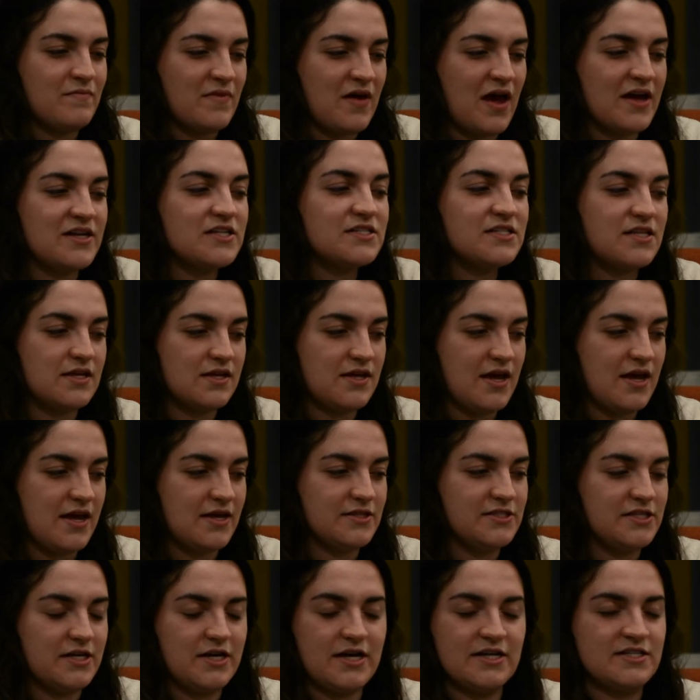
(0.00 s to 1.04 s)
I just think
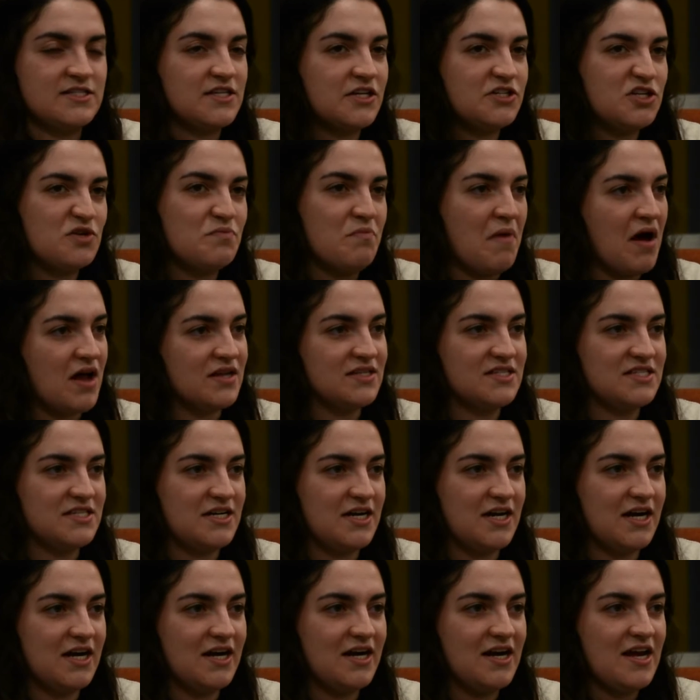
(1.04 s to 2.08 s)
cancer, it's such a
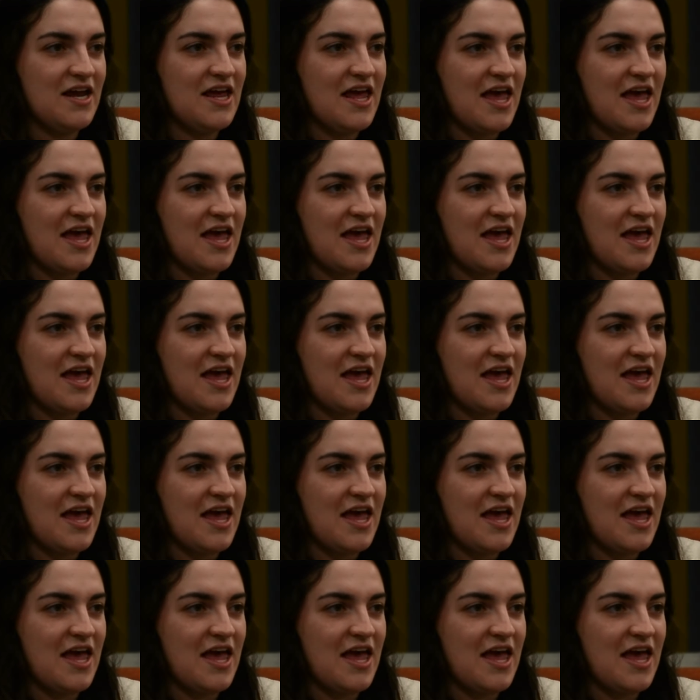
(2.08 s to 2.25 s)
monster.